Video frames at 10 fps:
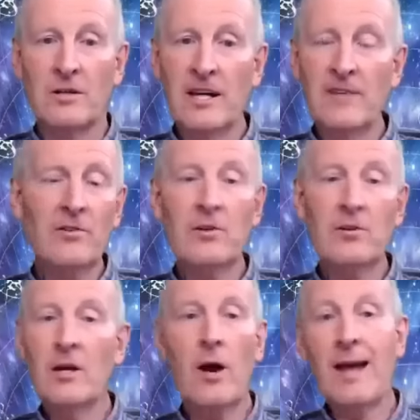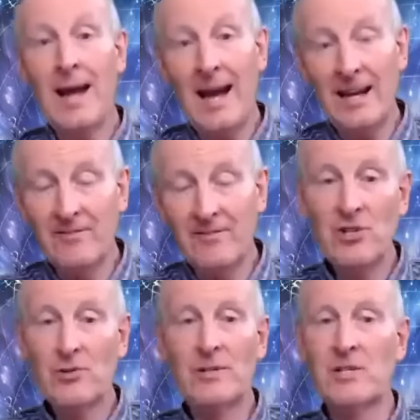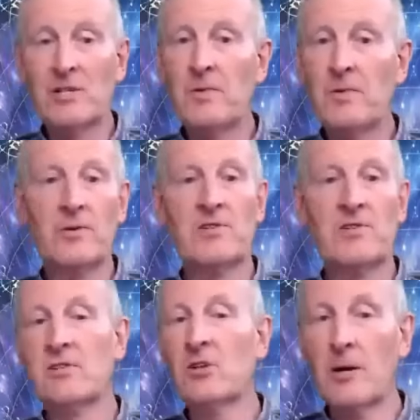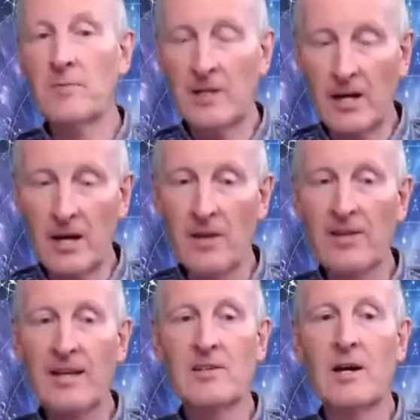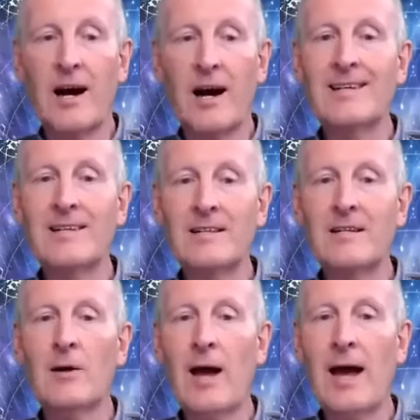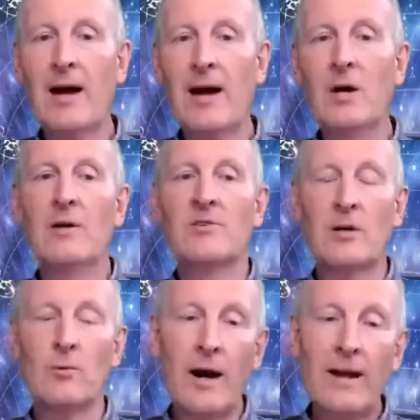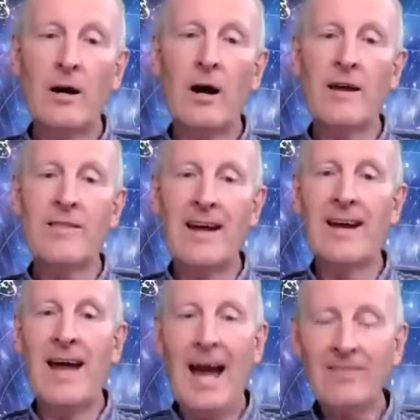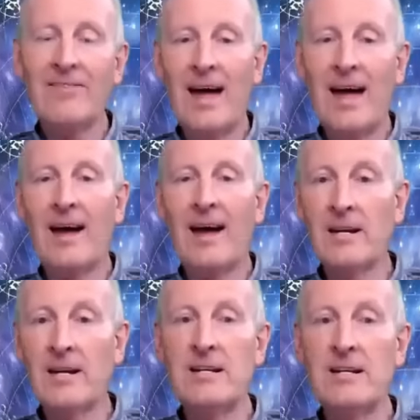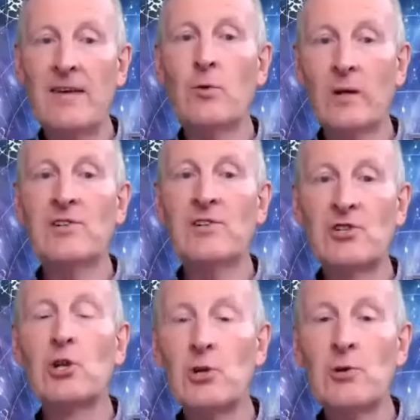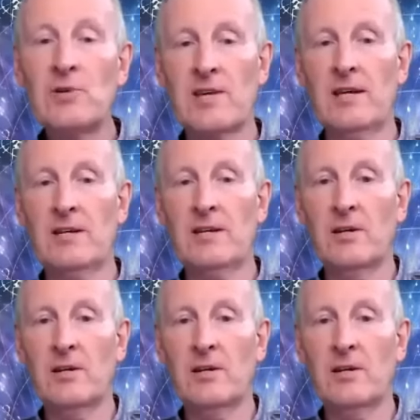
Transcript: Even though I had visionary experiences at times and other things, I didn't know how. So when I then had that, I never wanted to lose it.